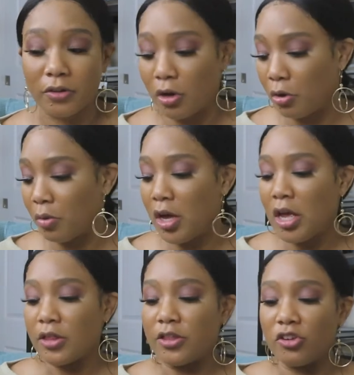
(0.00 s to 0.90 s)
So
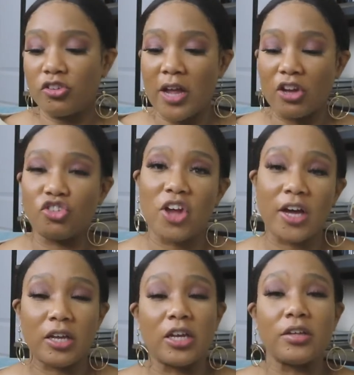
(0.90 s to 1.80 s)
this
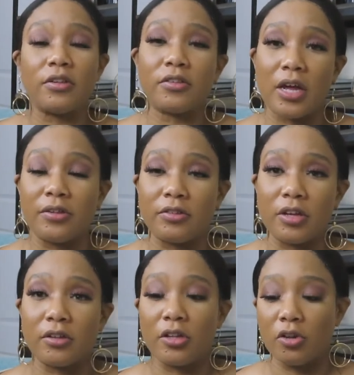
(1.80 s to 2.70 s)
jacket is a size
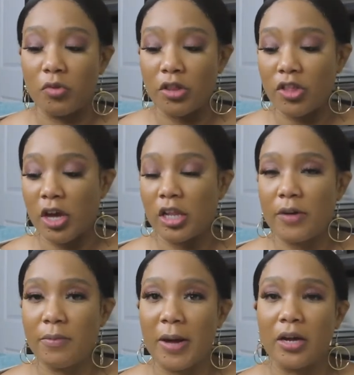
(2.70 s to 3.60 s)
six, and the one thing I
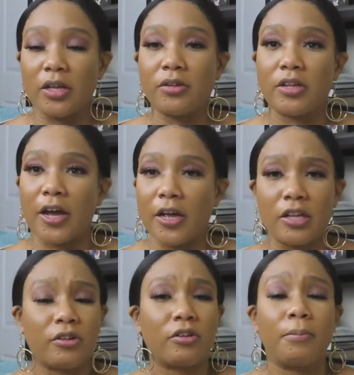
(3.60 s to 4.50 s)
love about it is that
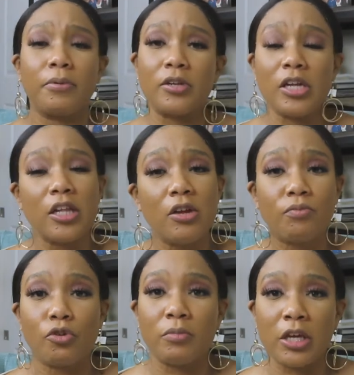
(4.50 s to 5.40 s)
it's completely
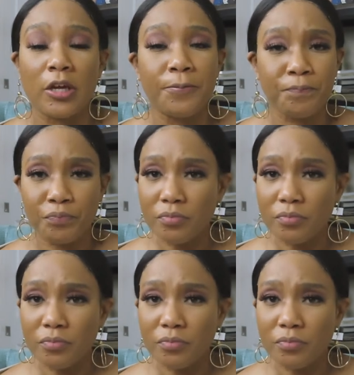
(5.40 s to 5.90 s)
roomy.